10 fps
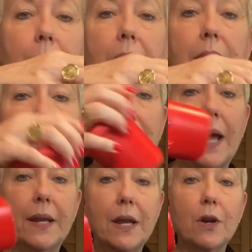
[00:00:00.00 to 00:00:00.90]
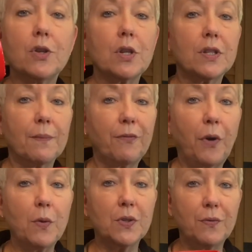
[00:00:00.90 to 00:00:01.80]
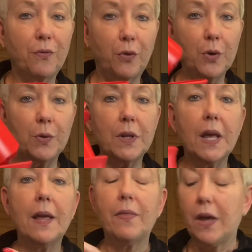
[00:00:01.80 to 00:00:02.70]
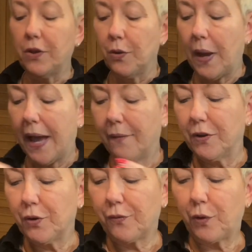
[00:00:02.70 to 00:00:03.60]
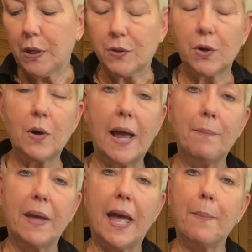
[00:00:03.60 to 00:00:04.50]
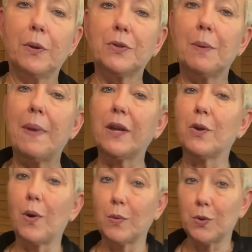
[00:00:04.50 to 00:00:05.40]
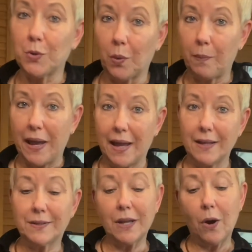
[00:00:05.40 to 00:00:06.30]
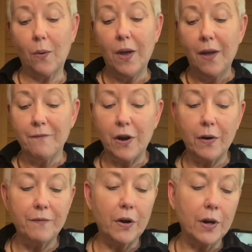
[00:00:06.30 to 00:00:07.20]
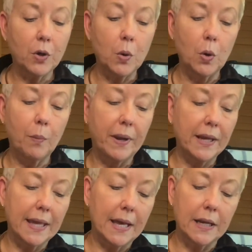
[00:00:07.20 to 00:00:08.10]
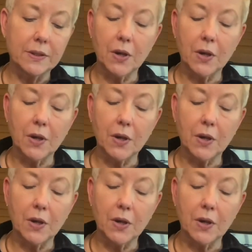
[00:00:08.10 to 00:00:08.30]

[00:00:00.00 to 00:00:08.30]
inside here just some frozen fruit that you have in your freezer and be able to make your own sorbet. So very, very cool. But again, it's